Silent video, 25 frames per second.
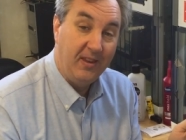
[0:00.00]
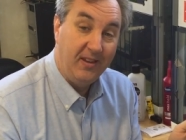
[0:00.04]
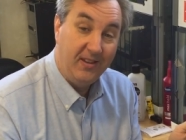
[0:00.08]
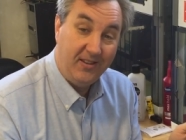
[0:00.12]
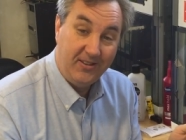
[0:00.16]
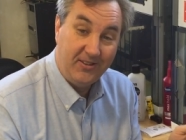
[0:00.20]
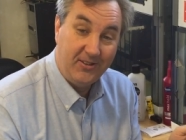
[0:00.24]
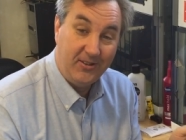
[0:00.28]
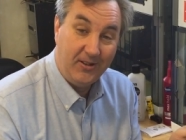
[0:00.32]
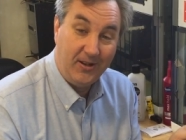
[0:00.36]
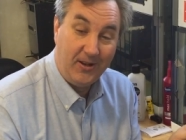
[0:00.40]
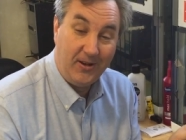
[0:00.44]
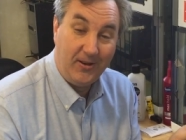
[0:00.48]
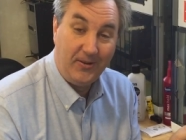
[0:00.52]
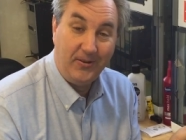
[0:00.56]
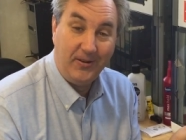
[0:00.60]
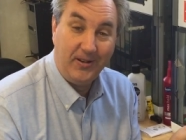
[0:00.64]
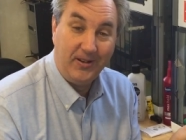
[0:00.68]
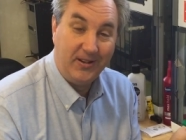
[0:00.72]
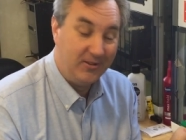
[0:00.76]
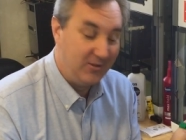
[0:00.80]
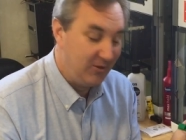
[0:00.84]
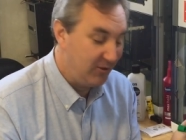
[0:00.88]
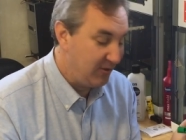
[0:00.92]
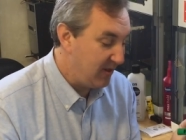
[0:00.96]
So now I
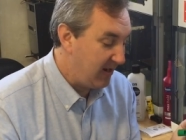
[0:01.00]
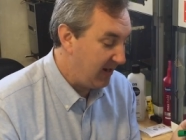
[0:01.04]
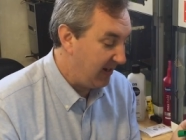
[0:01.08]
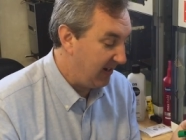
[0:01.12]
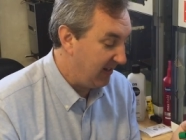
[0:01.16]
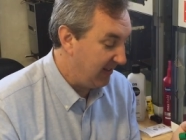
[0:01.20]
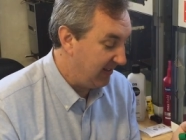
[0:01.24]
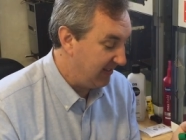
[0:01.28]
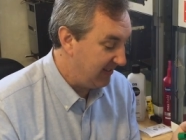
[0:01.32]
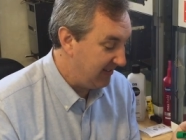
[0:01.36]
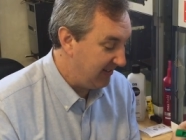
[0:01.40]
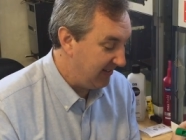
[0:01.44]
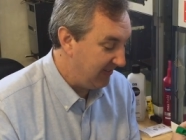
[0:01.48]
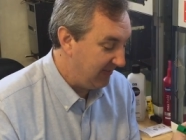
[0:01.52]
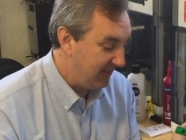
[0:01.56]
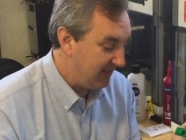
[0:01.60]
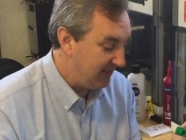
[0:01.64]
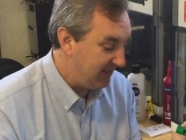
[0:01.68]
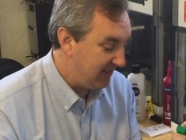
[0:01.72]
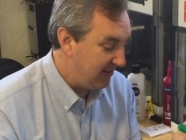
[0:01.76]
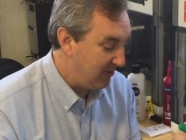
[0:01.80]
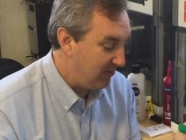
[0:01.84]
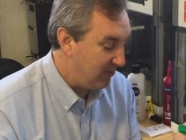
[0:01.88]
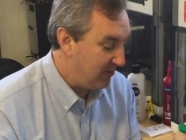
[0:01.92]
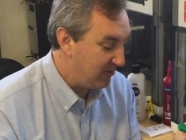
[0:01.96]
can try it. Let's see if this
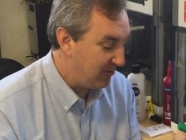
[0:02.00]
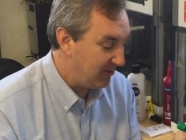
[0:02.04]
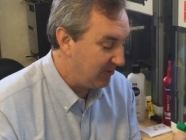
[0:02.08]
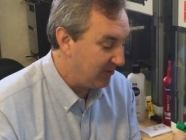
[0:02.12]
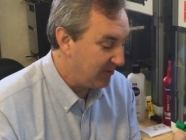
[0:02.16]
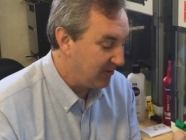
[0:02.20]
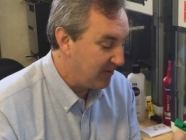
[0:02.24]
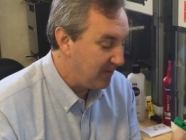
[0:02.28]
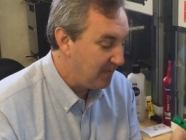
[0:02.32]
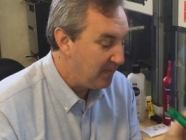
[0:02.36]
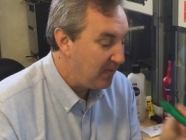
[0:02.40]
thing whistles.